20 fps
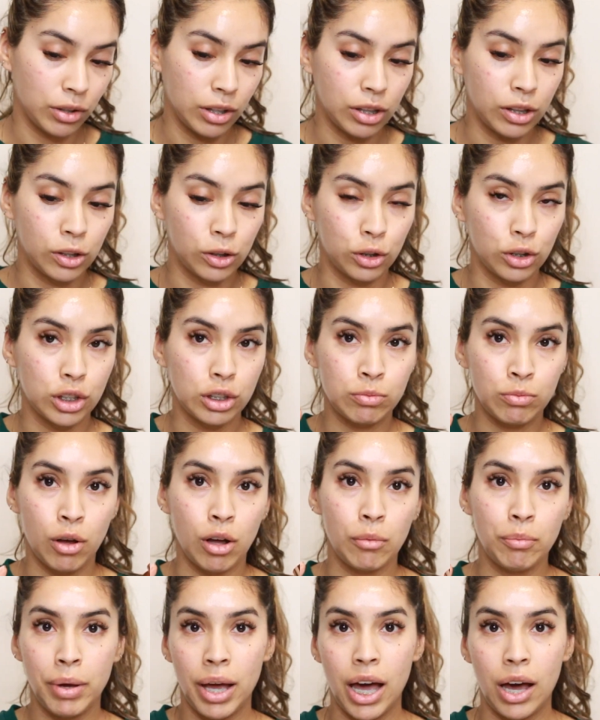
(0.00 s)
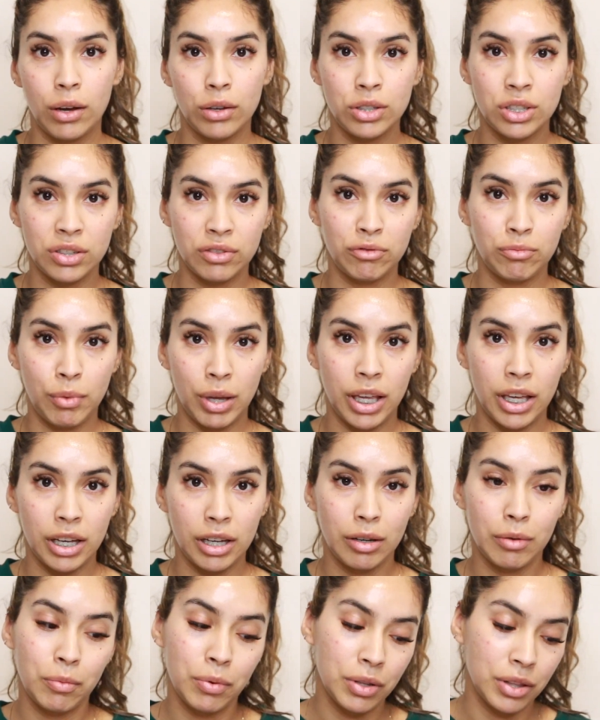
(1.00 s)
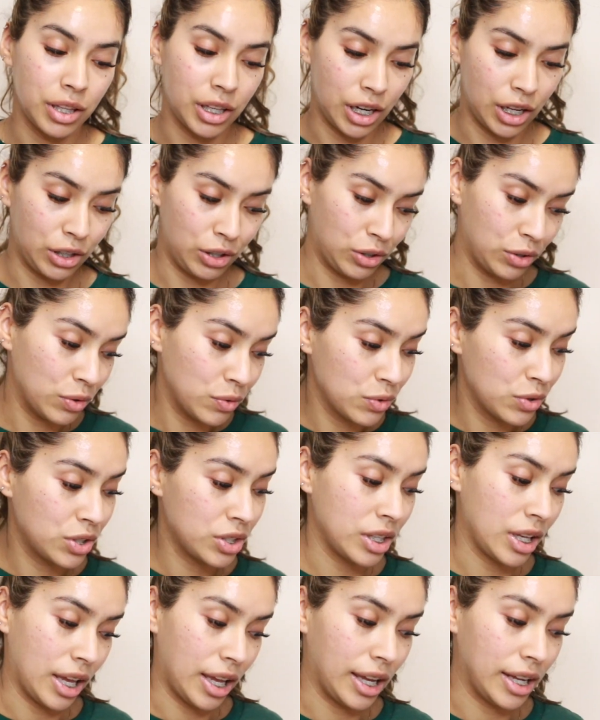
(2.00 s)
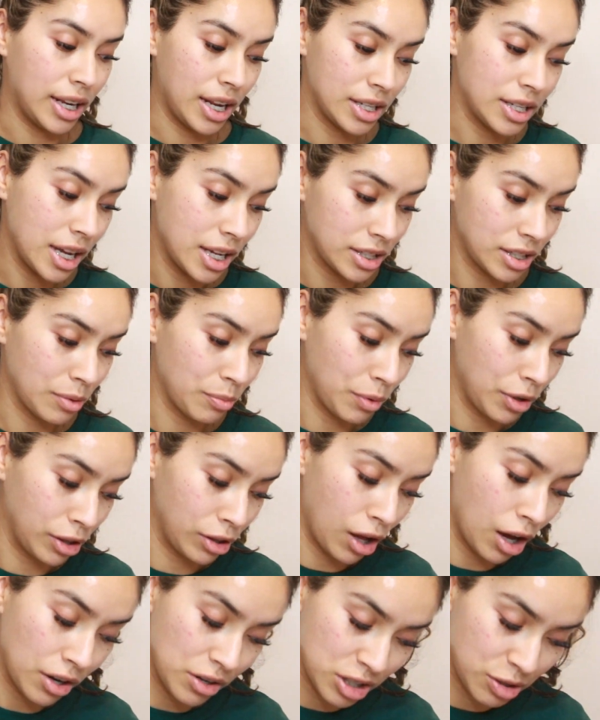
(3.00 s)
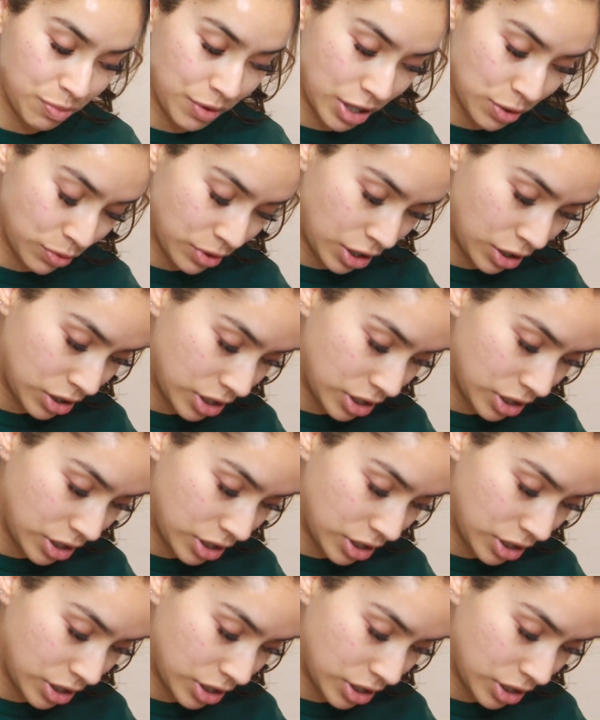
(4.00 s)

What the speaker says: little small pouch of makeup that I use and it takes up a lot of space when I